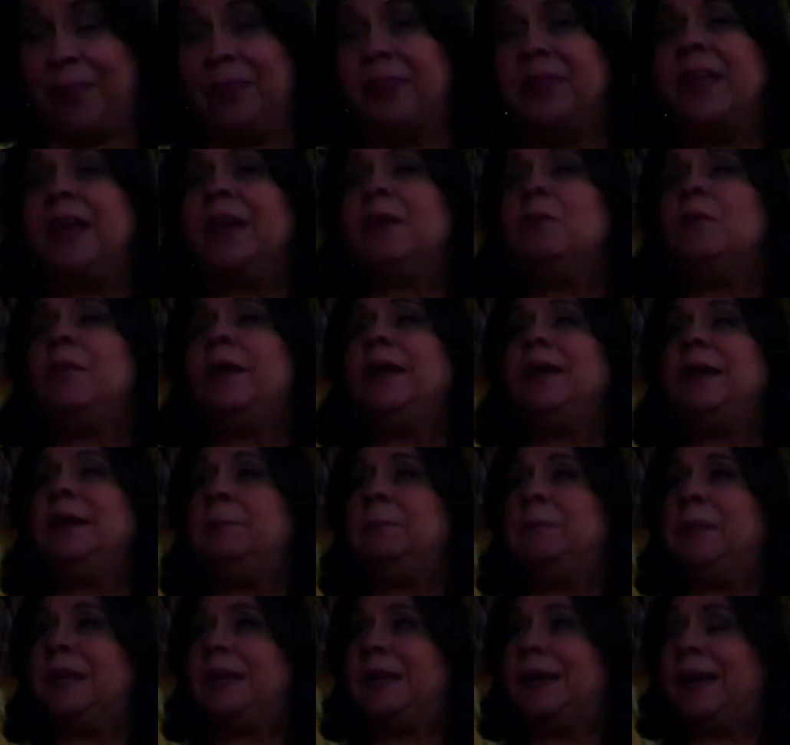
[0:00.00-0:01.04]
And then when
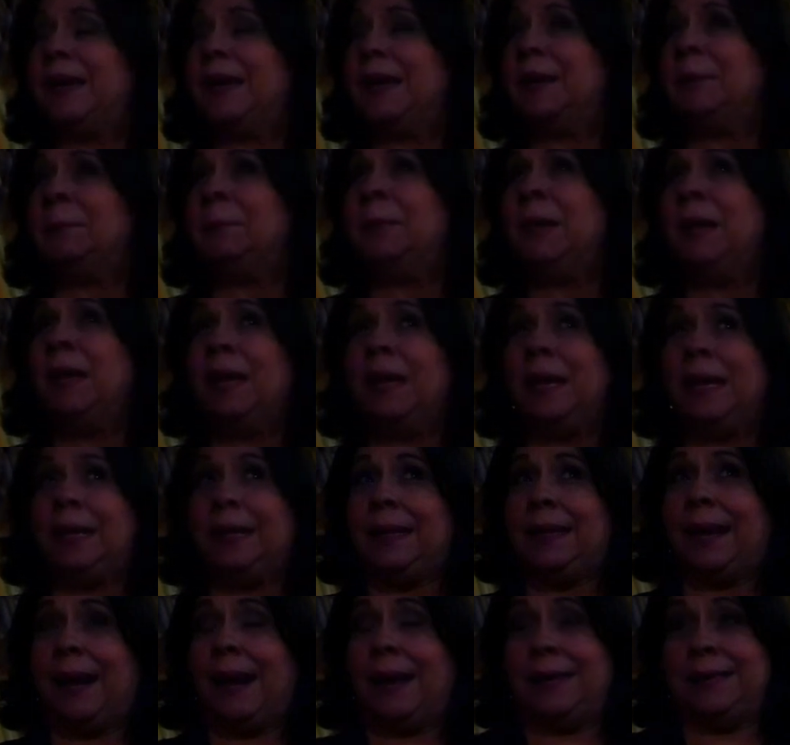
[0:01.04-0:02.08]
it became
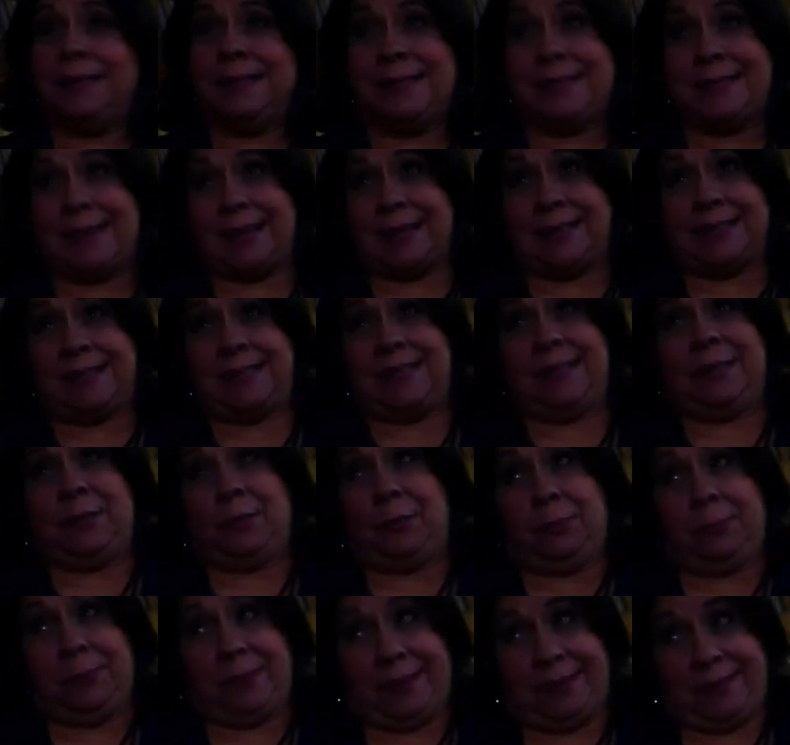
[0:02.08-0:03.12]
unsexy
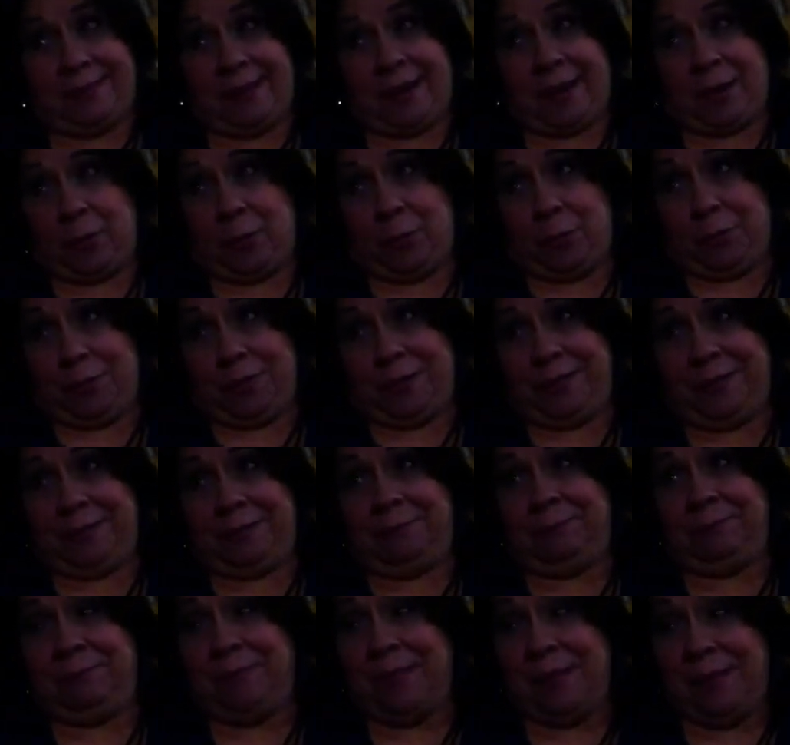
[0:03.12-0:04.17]
to play the
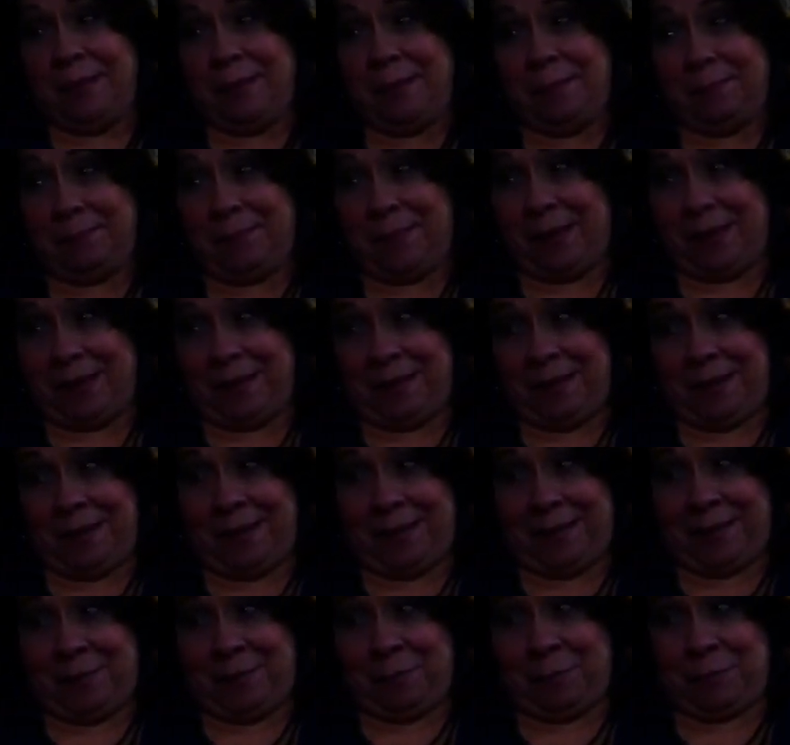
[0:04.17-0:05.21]
accordion, and,
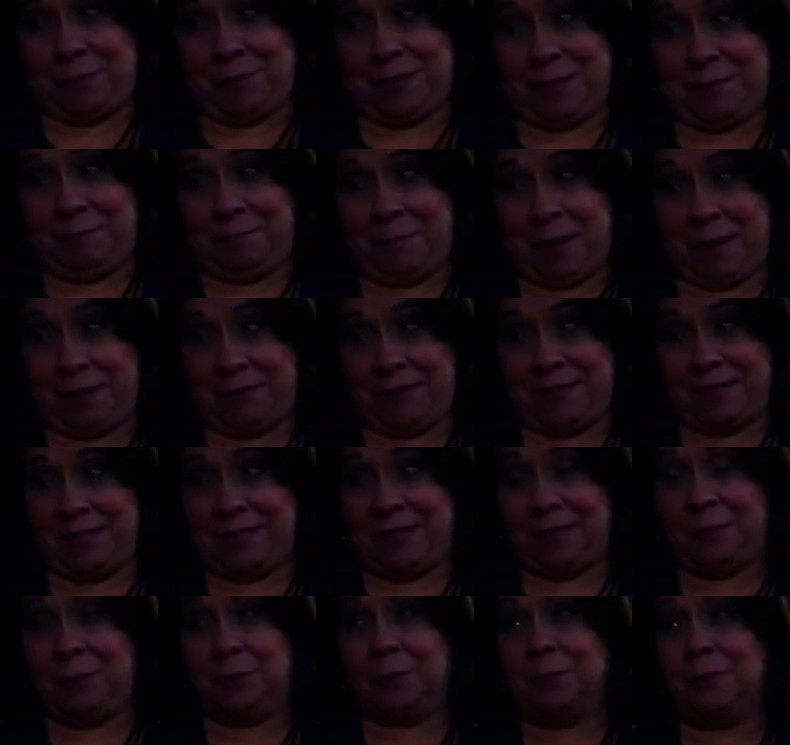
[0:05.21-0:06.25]
and it was
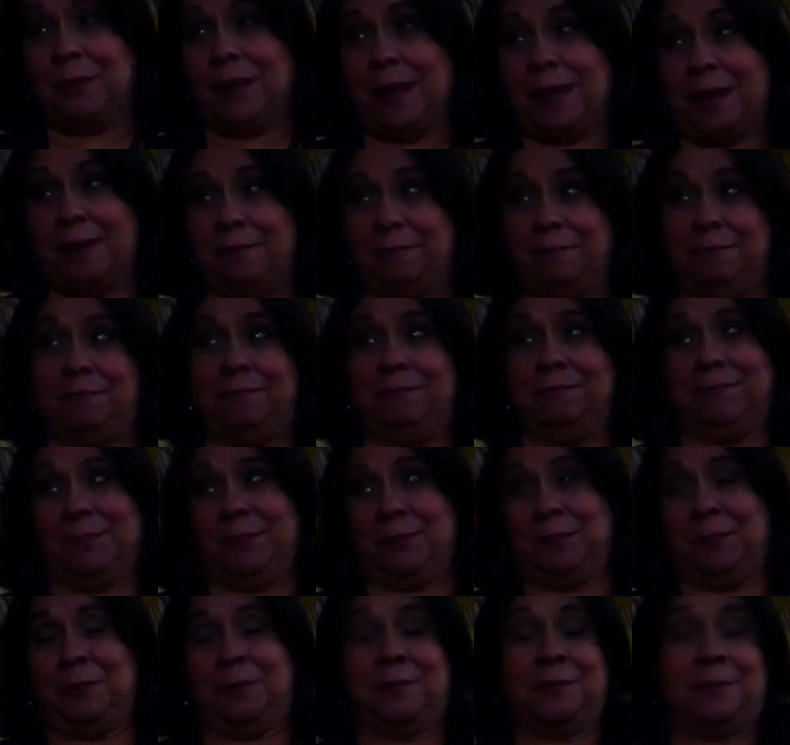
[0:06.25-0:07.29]
embarrassing to have,
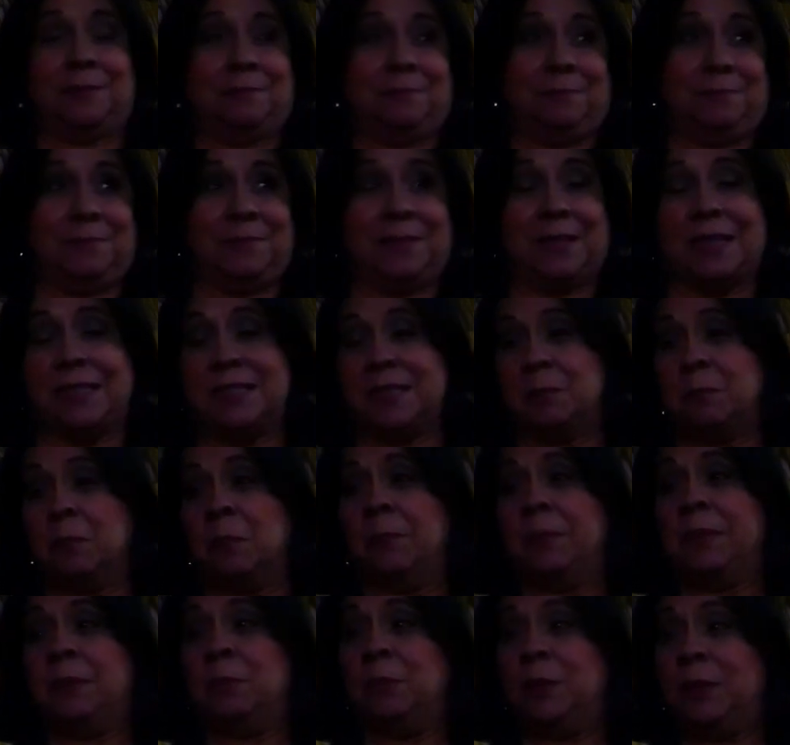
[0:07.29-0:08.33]
you know, that's the
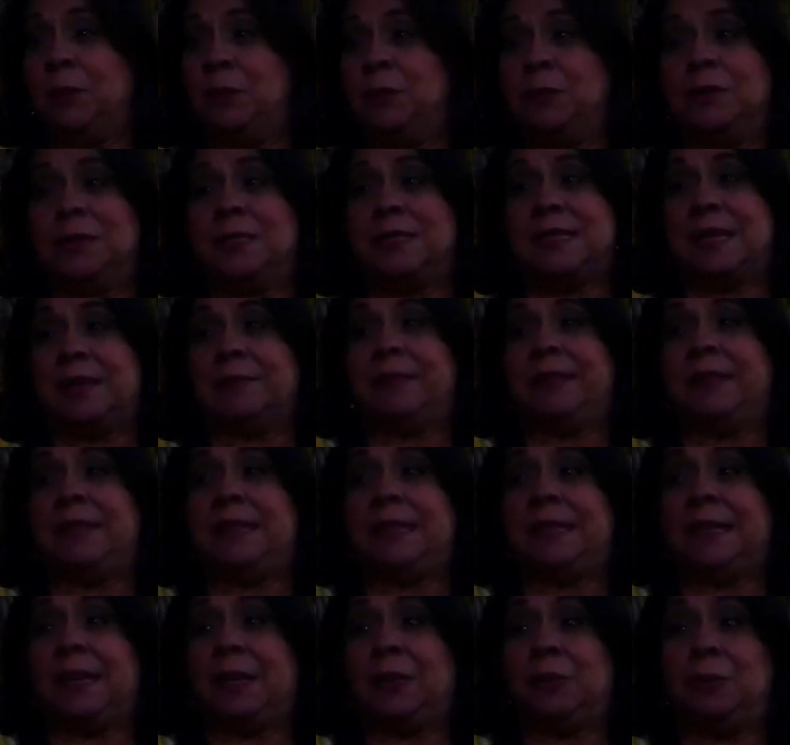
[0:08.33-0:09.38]
moment when you're
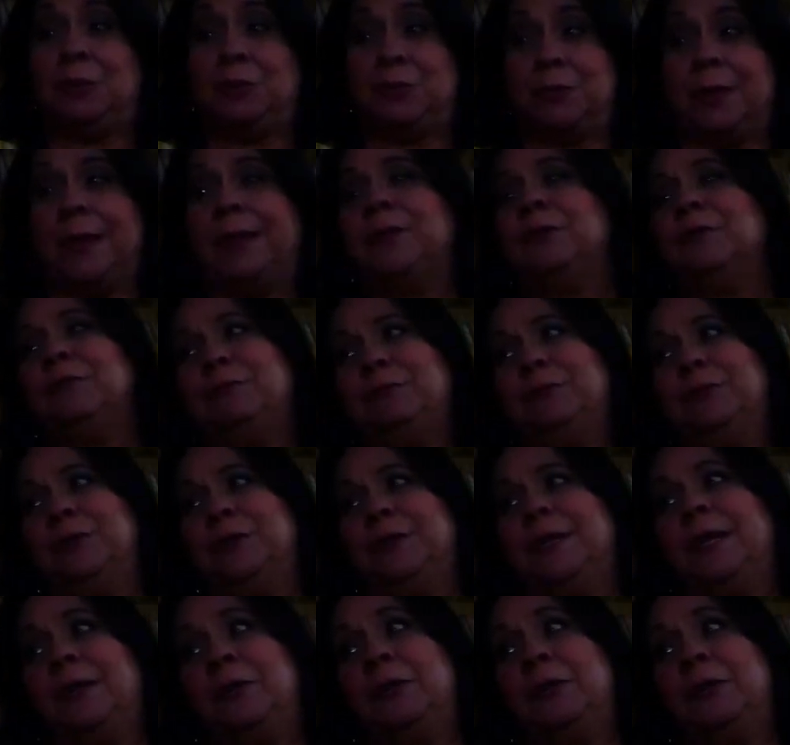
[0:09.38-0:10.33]
17 and you're trying to flirt